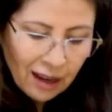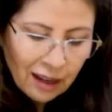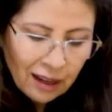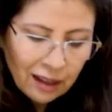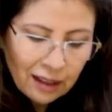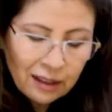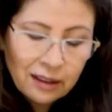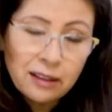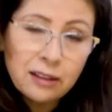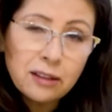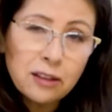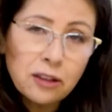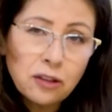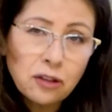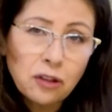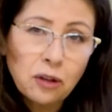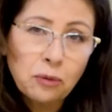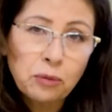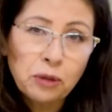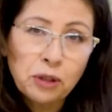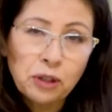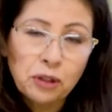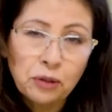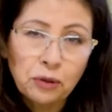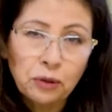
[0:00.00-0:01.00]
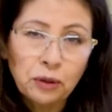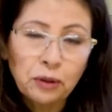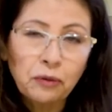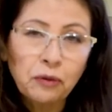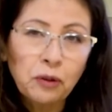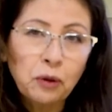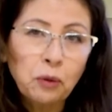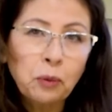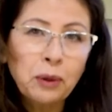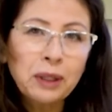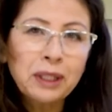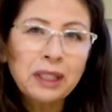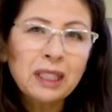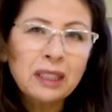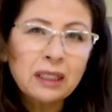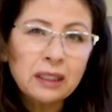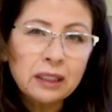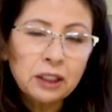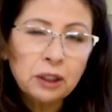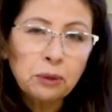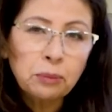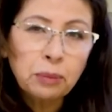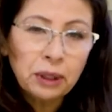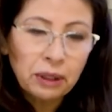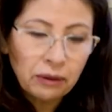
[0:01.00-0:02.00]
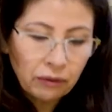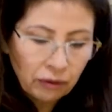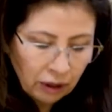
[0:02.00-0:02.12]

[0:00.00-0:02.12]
And this is optional. If you want a little bit of